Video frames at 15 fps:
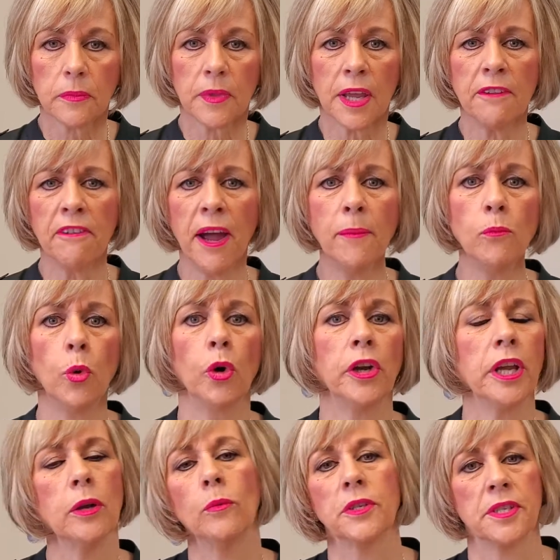If I'm
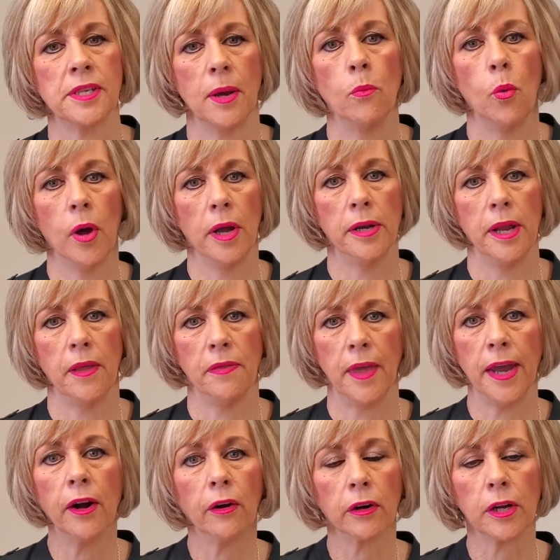working with someone and
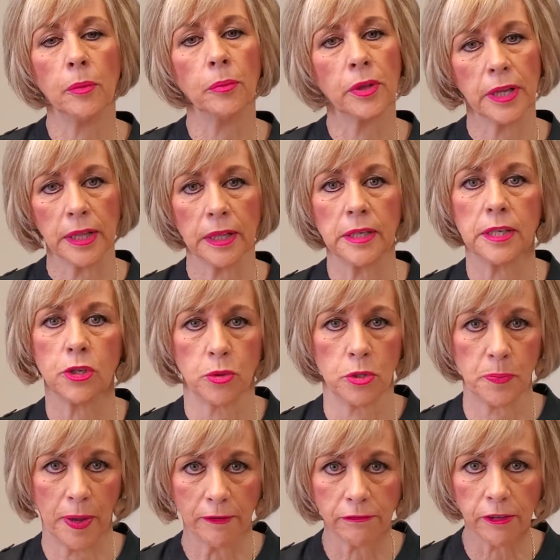they are completely
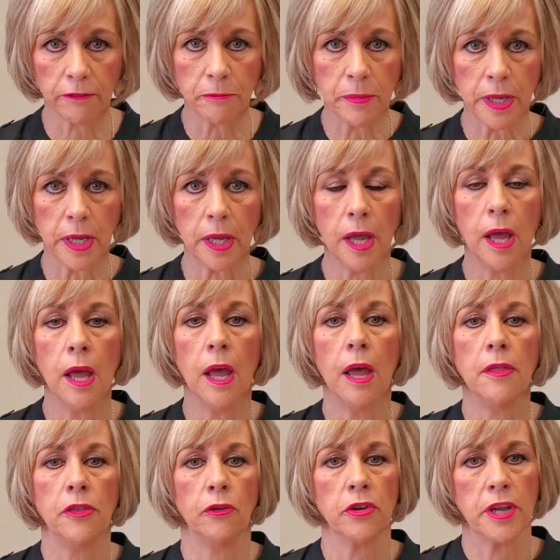disrespectful of me,
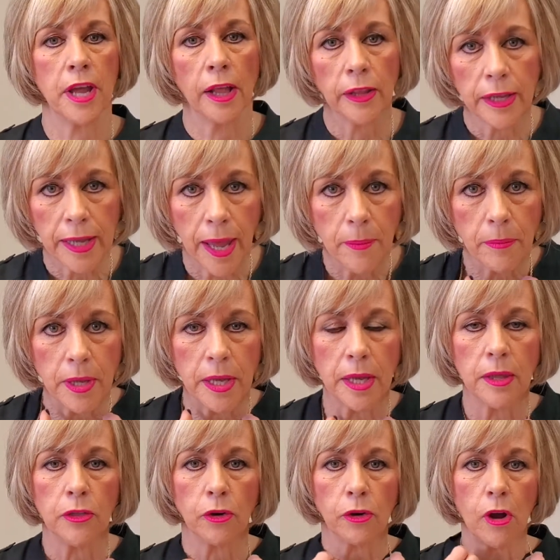they're yelling at me,
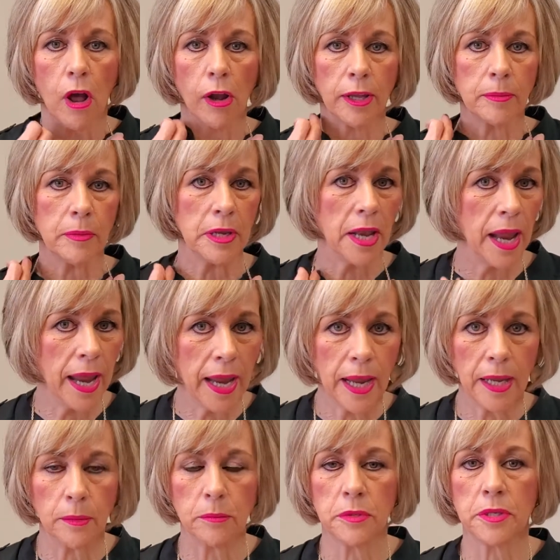they're calling me
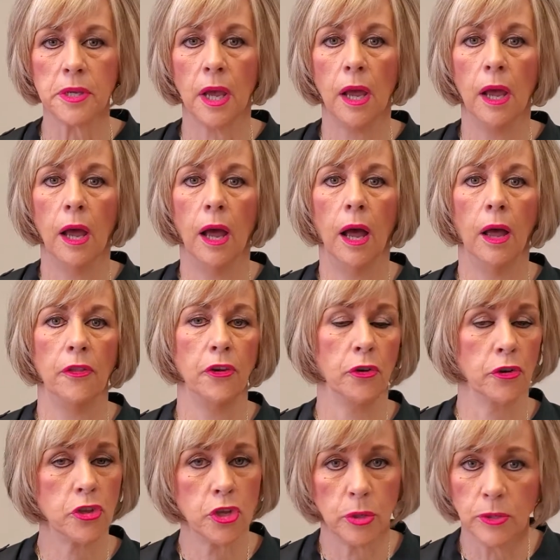names, they're
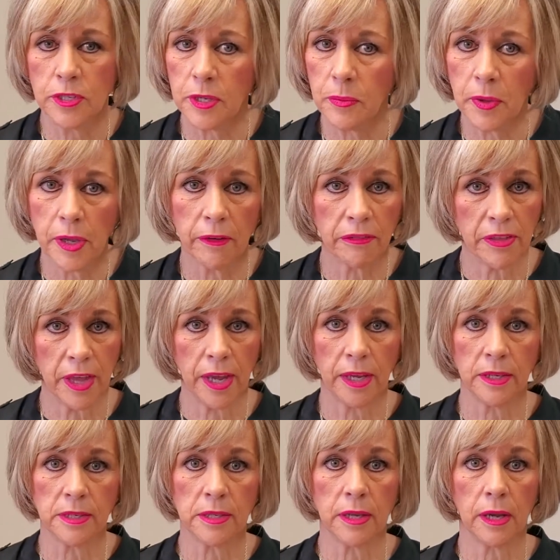accusing me of
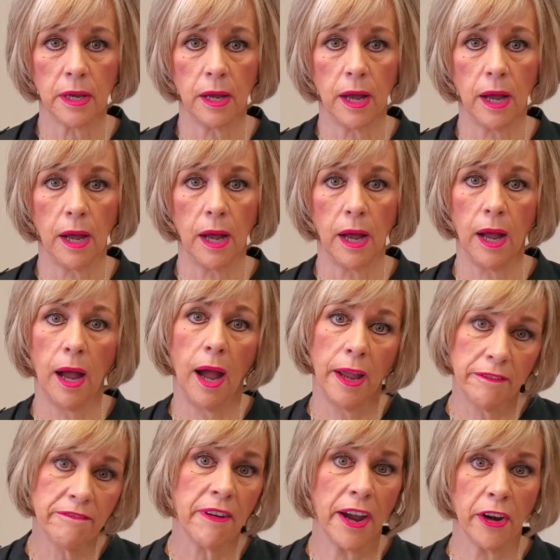things, I
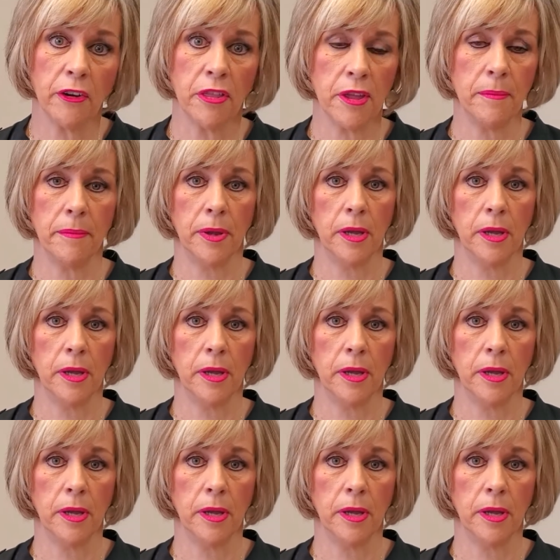fire them.